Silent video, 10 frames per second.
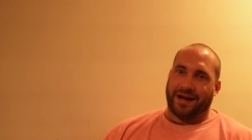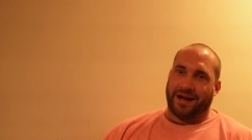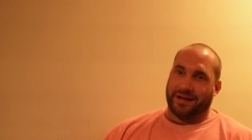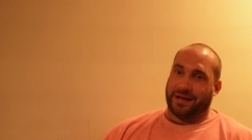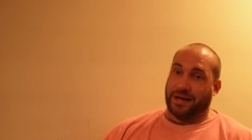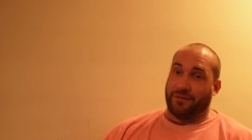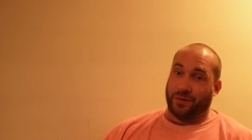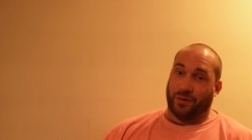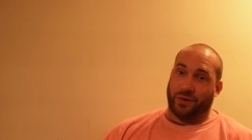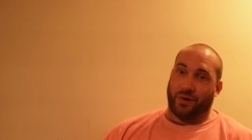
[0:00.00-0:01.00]
And if
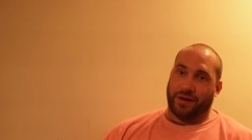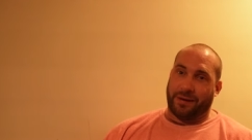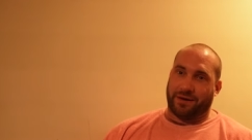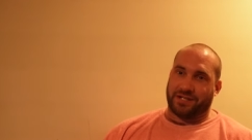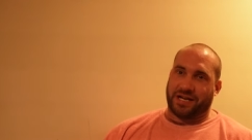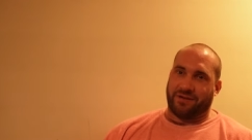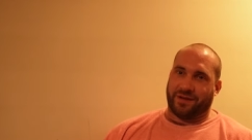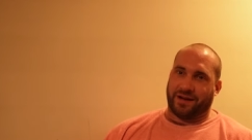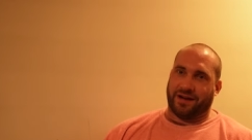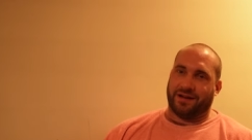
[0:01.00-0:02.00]
you're not that much
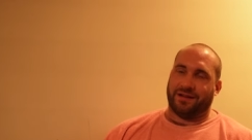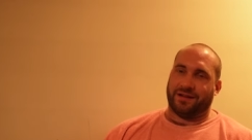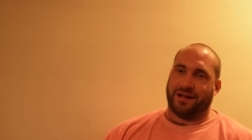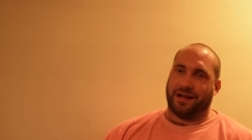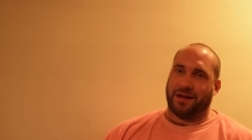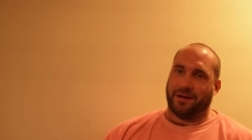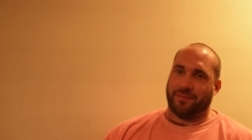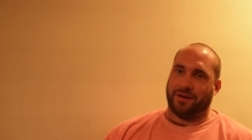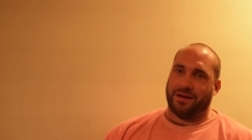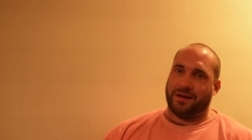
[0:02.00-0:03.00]
heavier
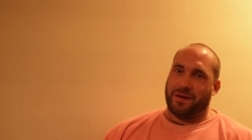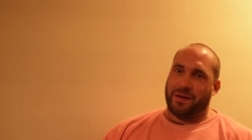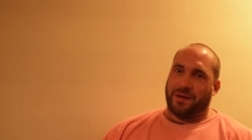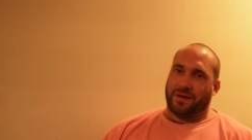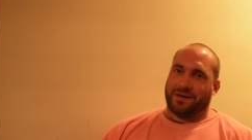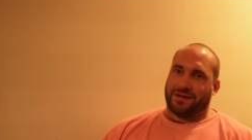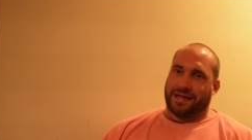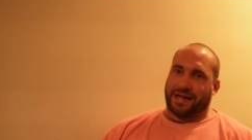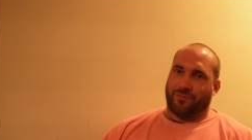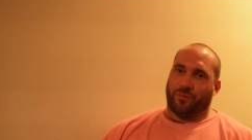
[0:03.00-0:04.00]
um,
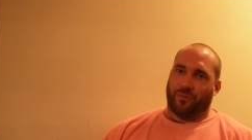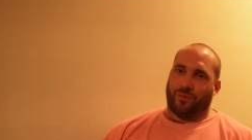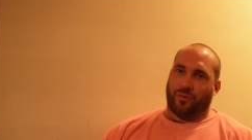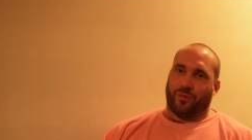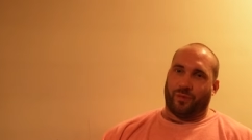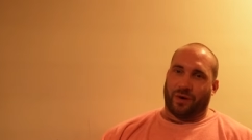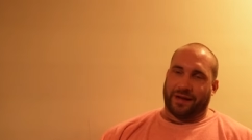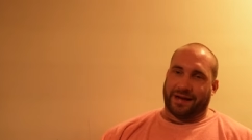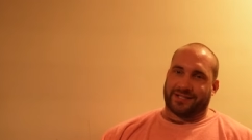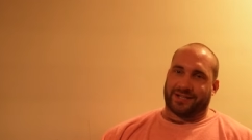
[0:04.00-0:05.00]
than what
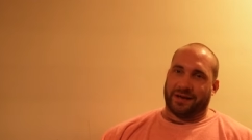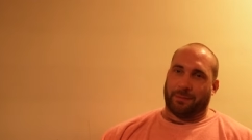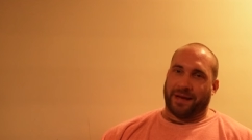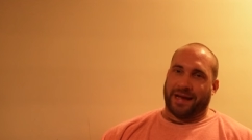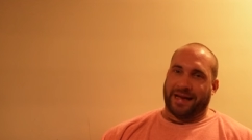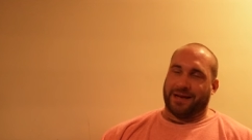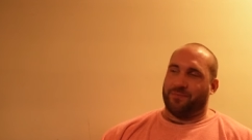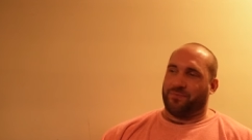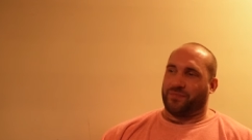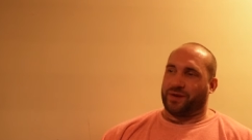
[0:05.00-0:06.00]
that's going to be,
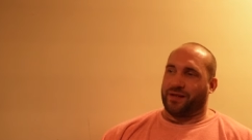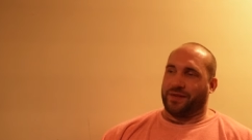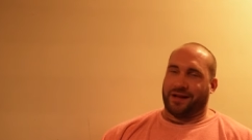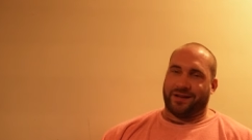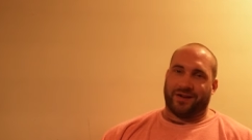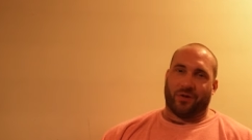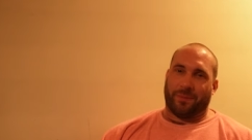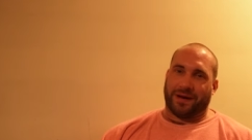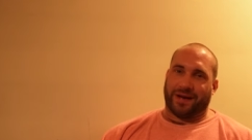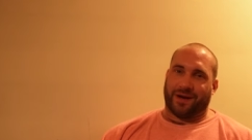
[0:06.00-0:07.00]
then you're not
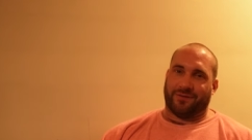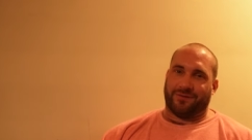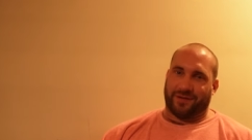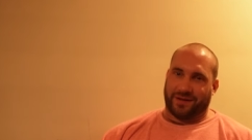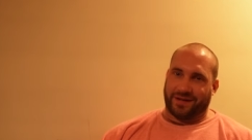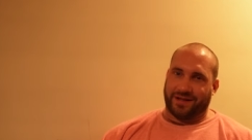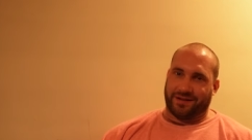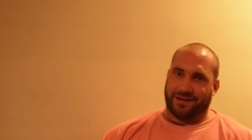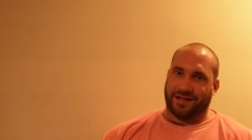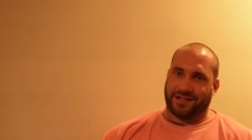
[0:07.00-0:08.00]
big enough, and you
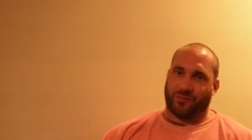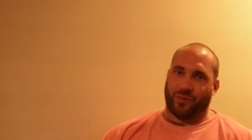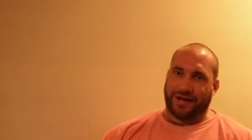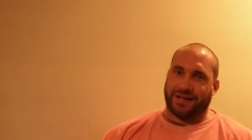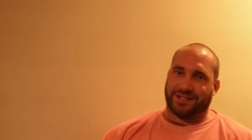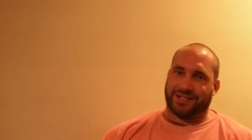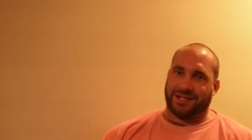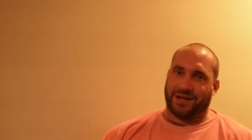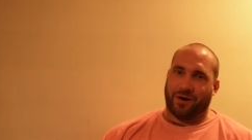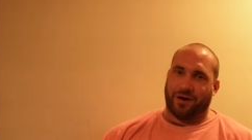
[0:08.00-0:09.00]
need you need to wait
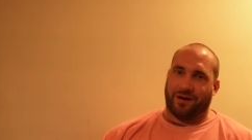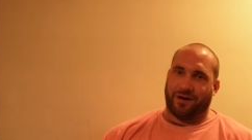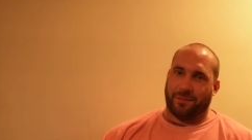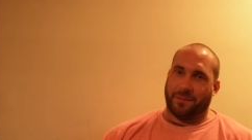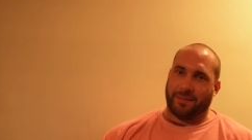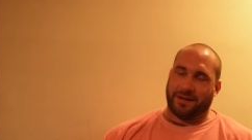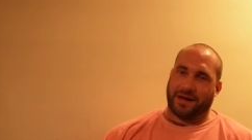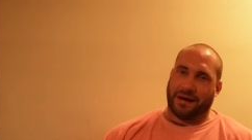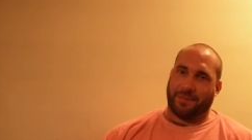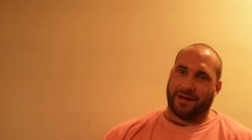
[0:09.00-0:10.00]
until you are, and maybe
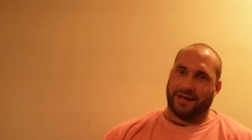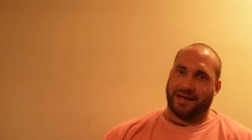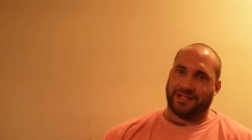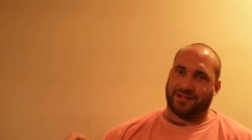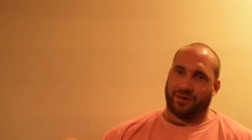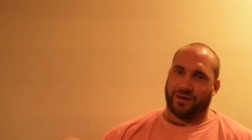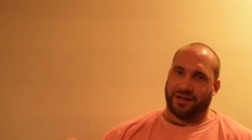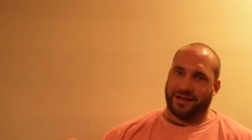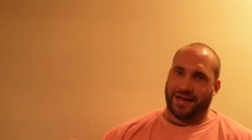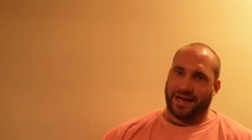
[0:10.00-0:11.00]
that'll be later on
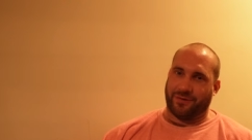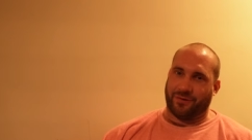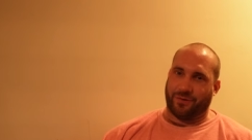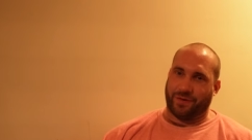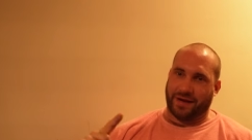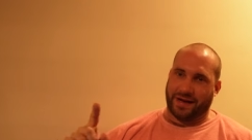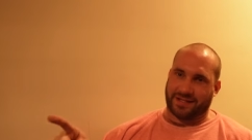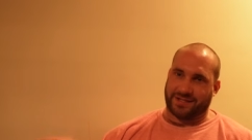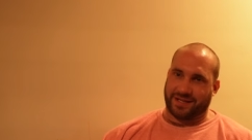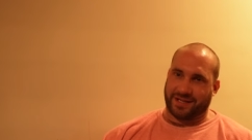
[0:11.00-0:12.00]
in the year or the
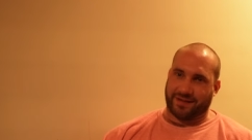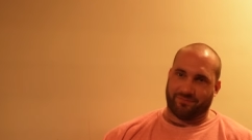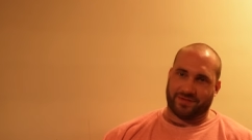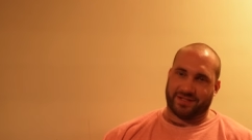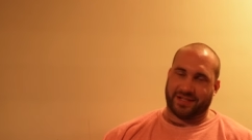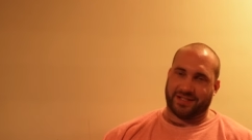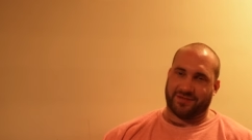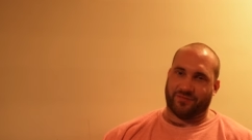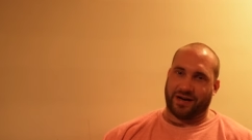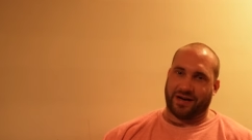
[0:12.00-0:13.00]
next year
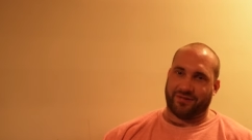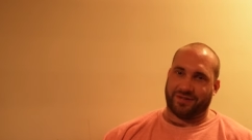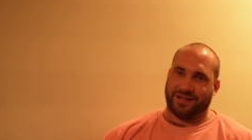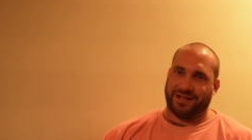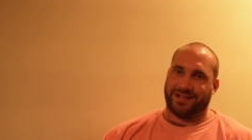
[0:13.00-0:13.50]
season round.